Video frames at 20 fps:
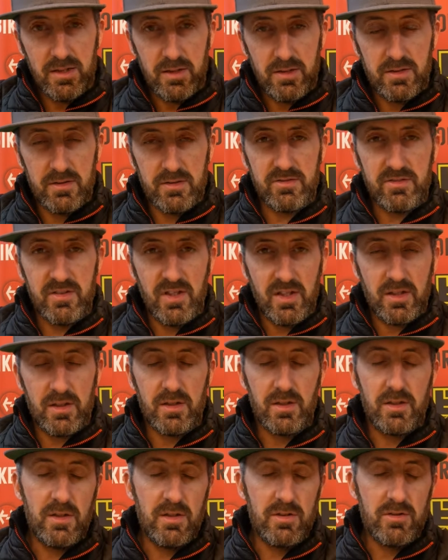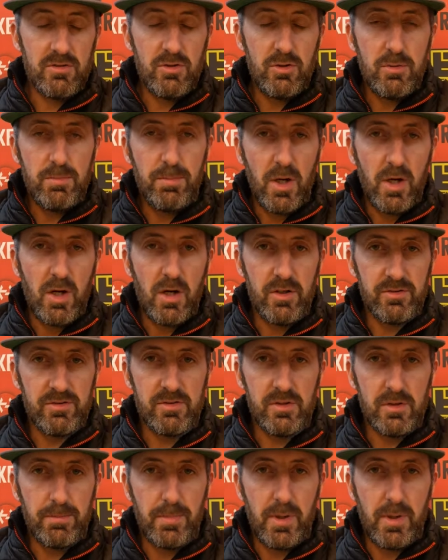can stick in two parts of